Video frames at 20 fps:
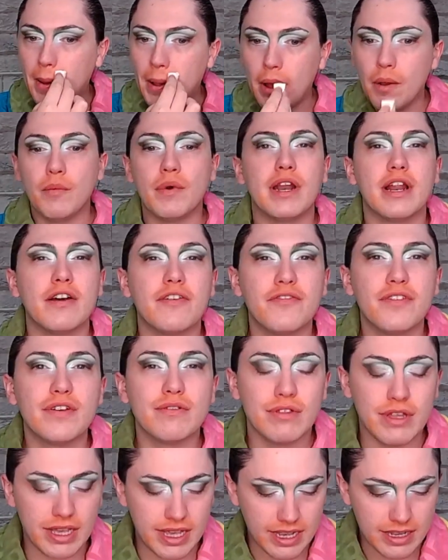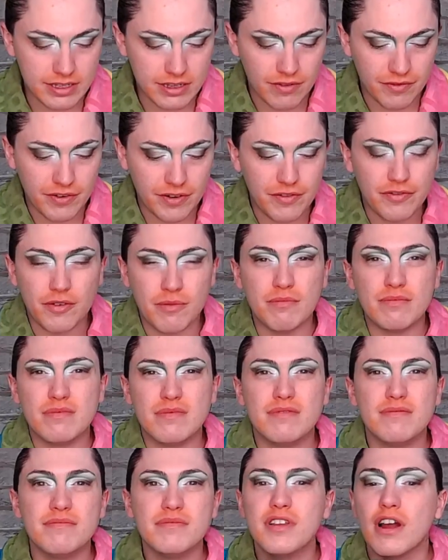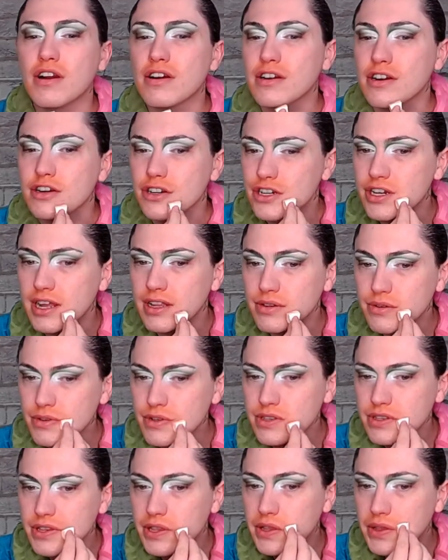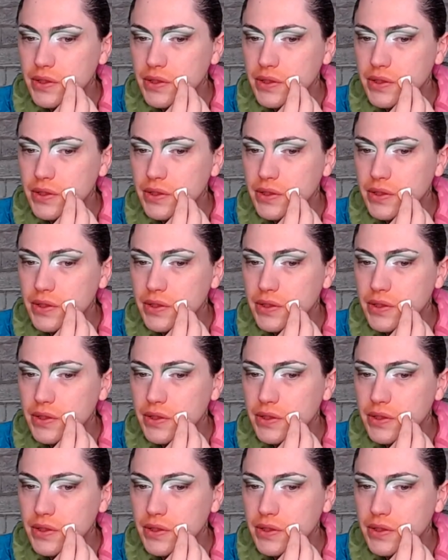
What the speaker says: where I feel like I suffer from darker shadows.